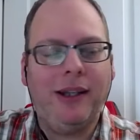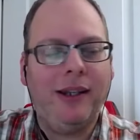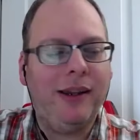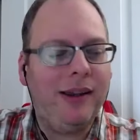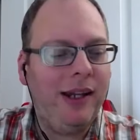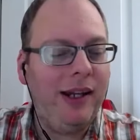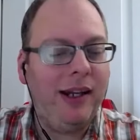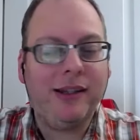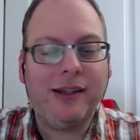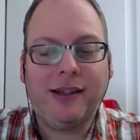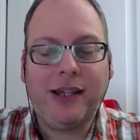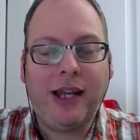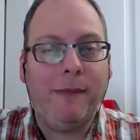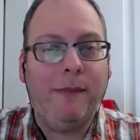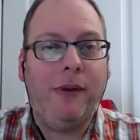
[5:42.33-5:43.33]
And the thing is,
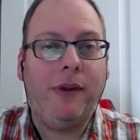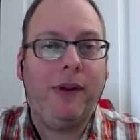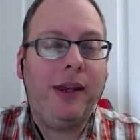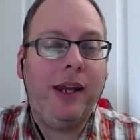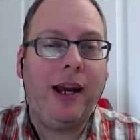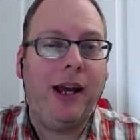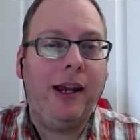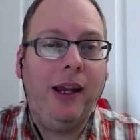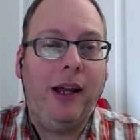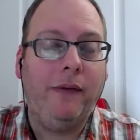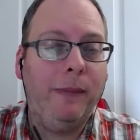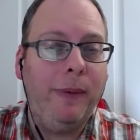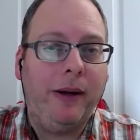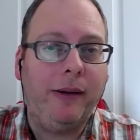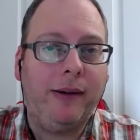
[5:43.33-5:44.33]
Tom, the thing I love
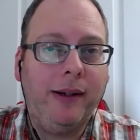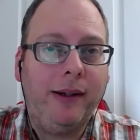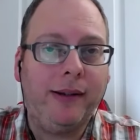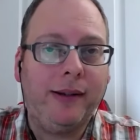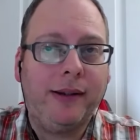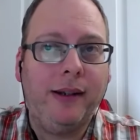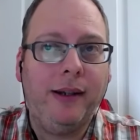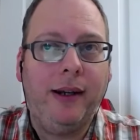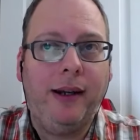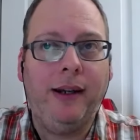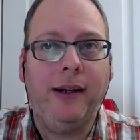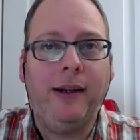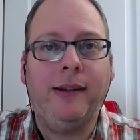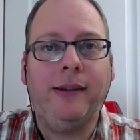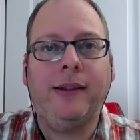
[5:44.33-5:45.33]
about this
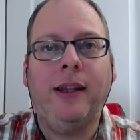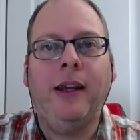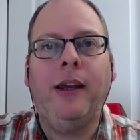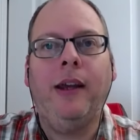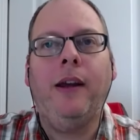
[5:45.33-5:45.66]
is